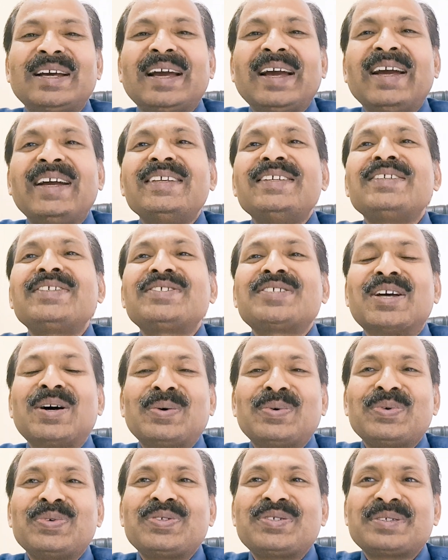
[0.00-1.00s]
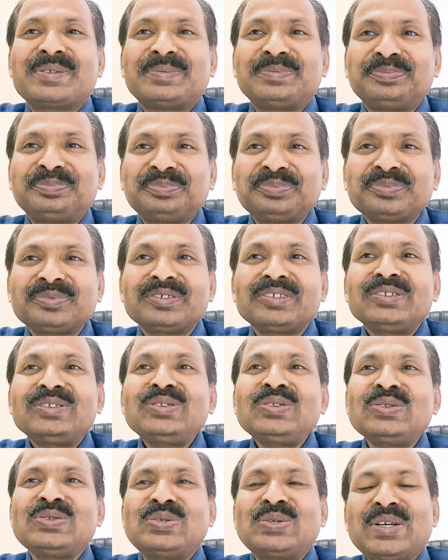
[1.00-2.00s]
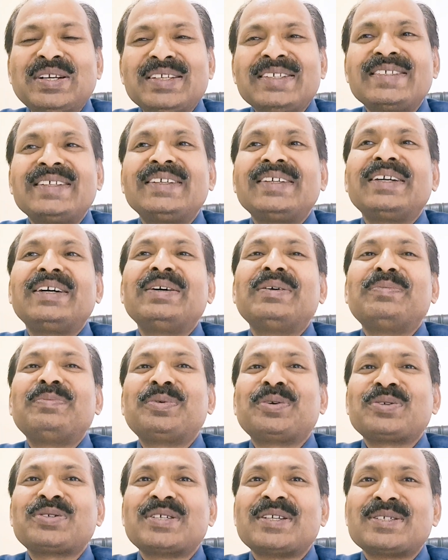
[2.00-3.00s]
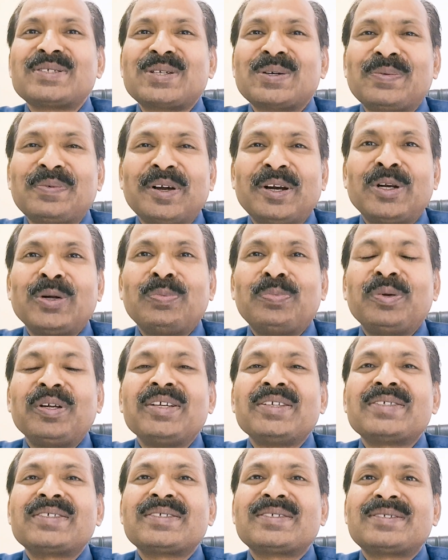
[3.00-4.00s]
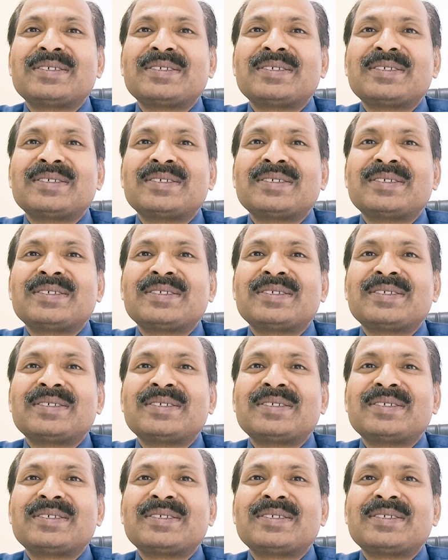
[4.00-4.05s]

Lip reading: as it sounds. So it is the process of adopting